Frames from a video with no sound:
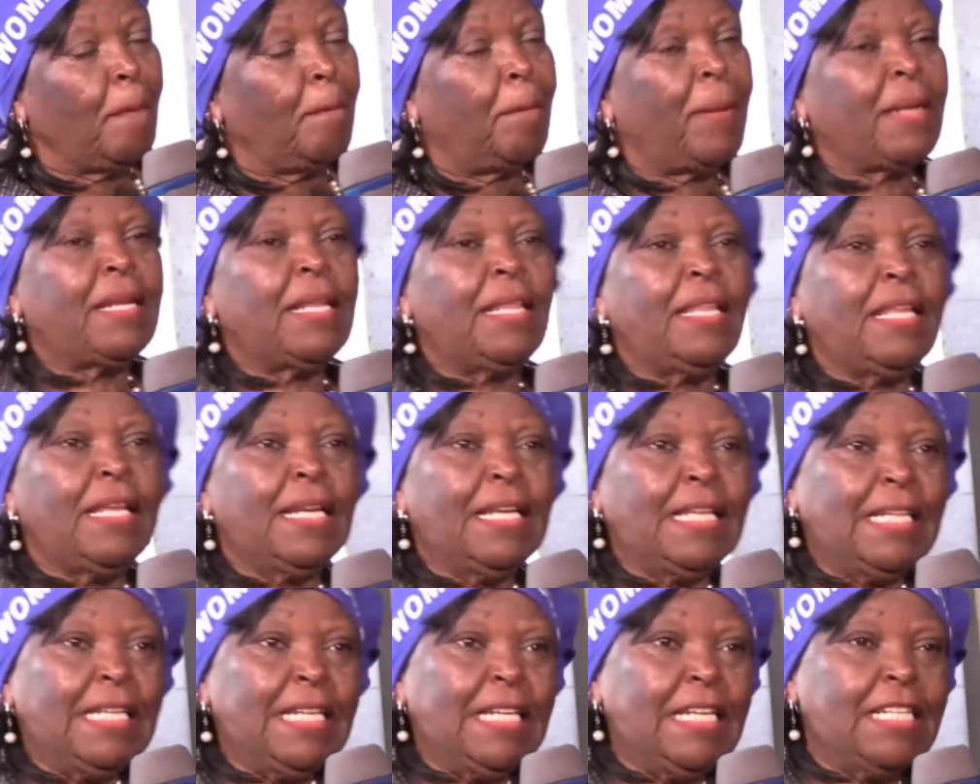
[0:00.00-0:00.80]
But the
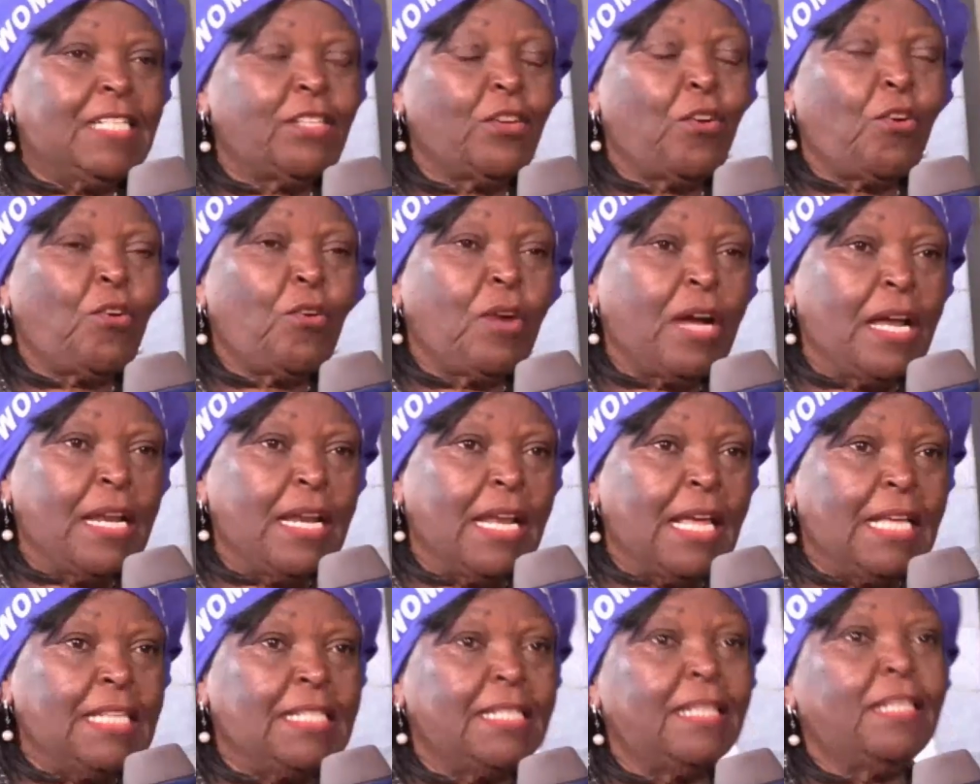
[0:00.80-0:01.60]
ladies
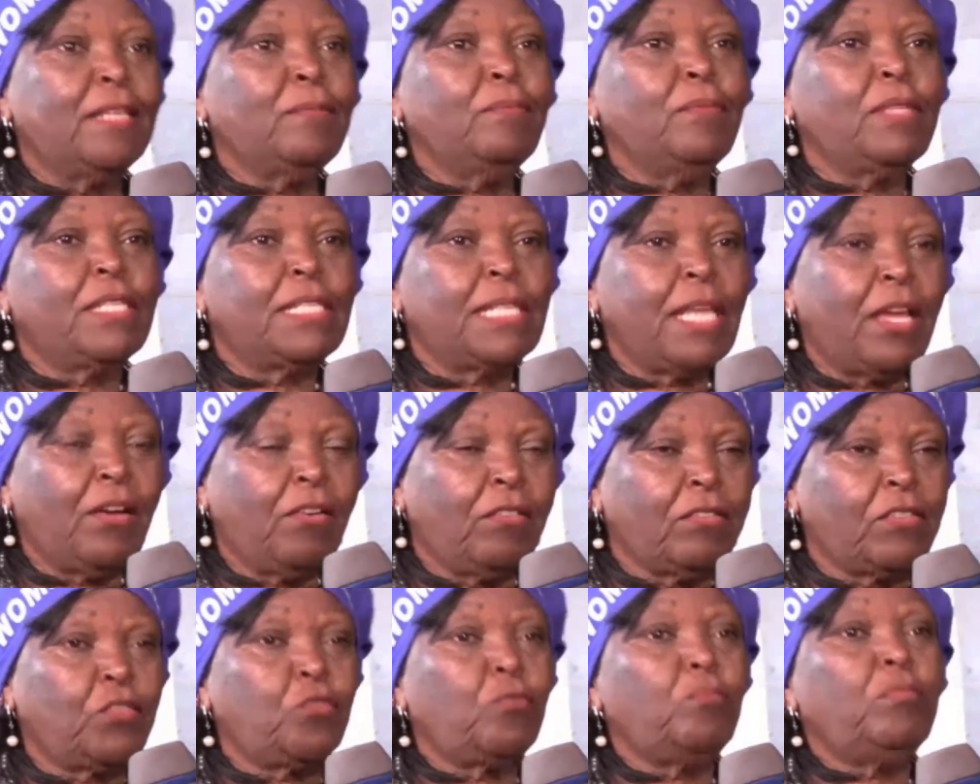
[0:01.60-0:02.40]
organized
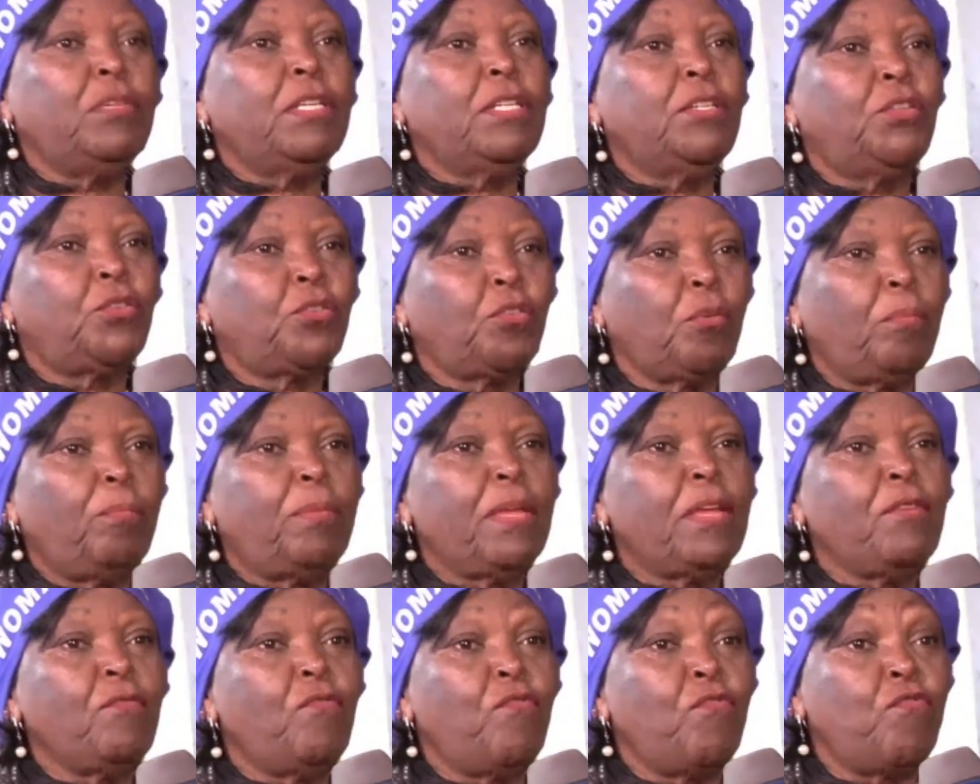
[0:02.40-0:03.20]
themselves to be
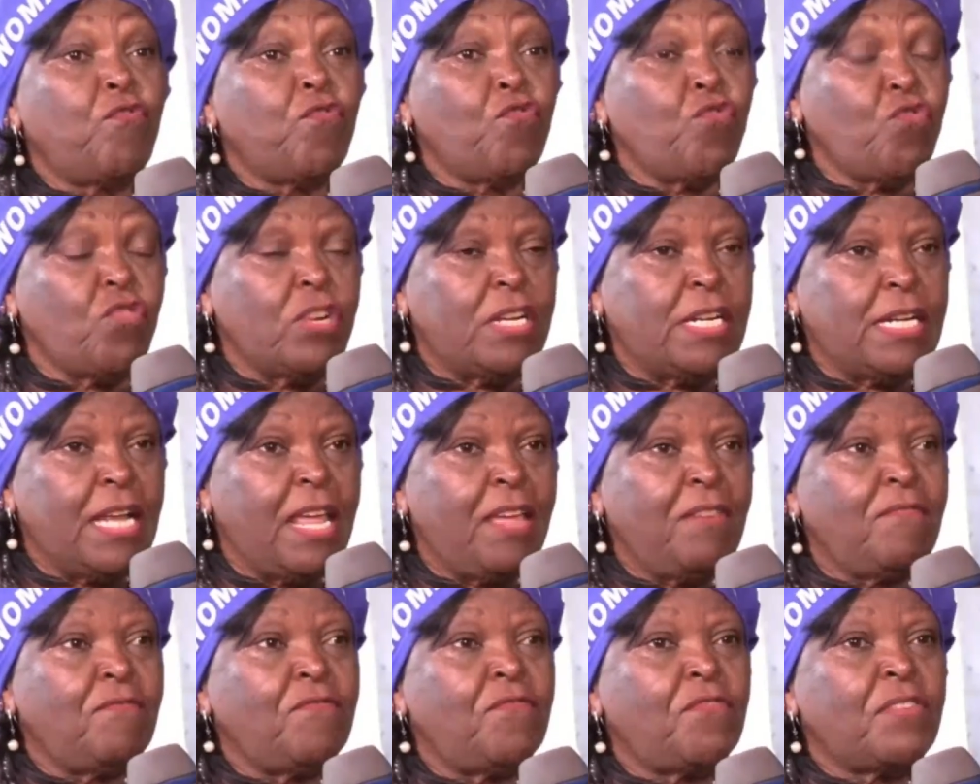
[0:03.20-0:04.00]
dropping food
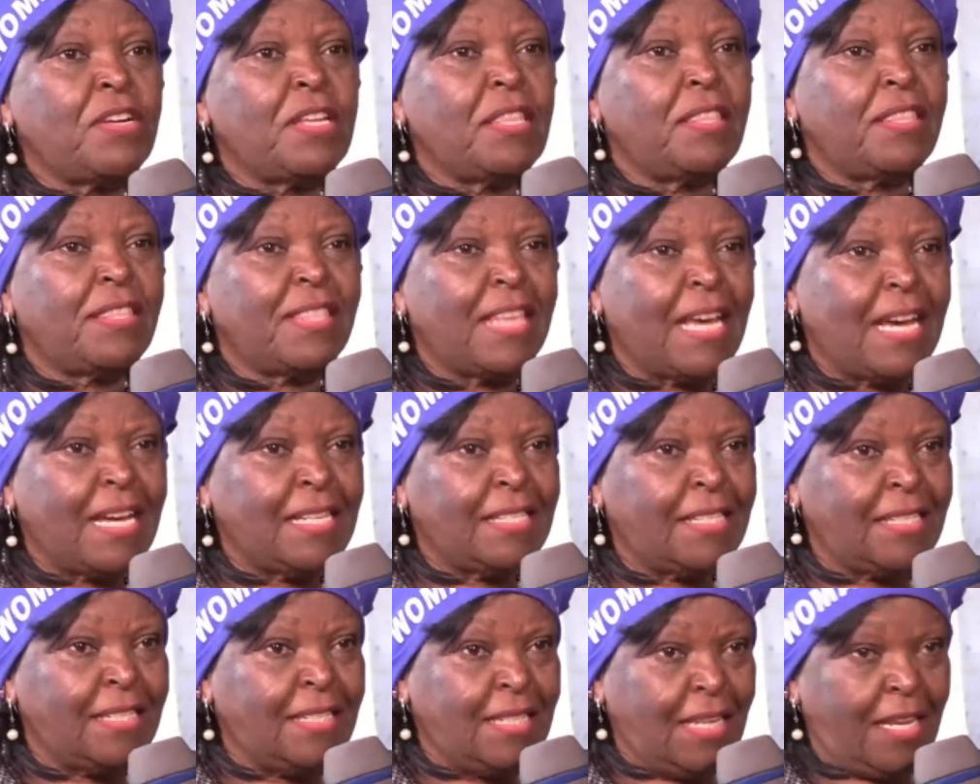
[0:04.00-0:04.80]
every
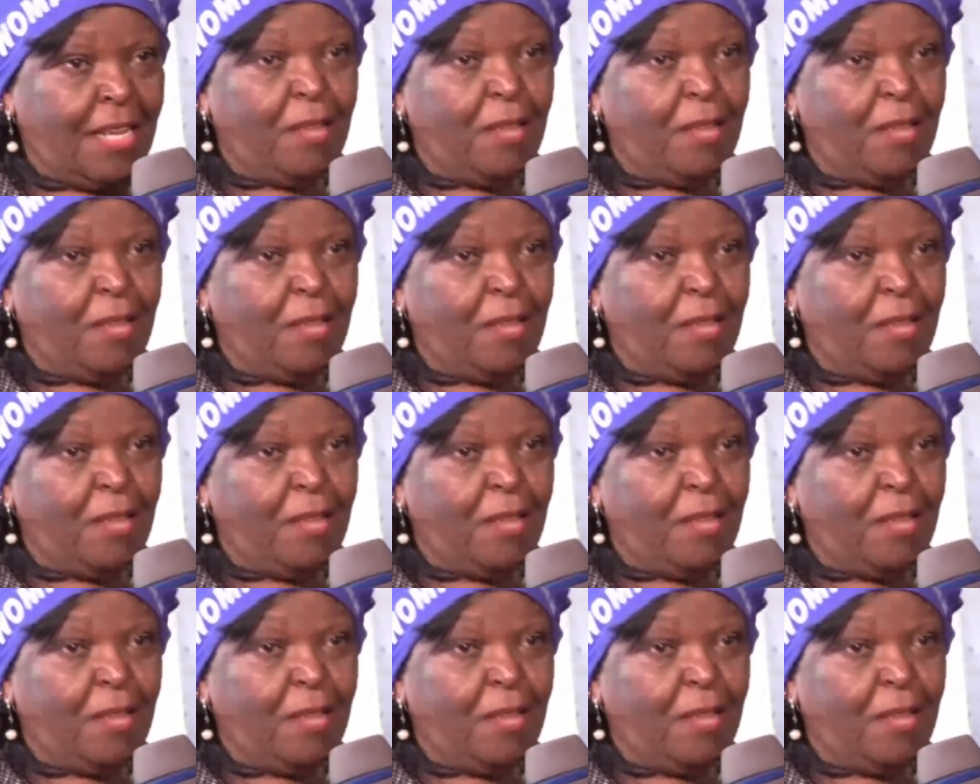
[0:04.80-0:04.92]
Thursday.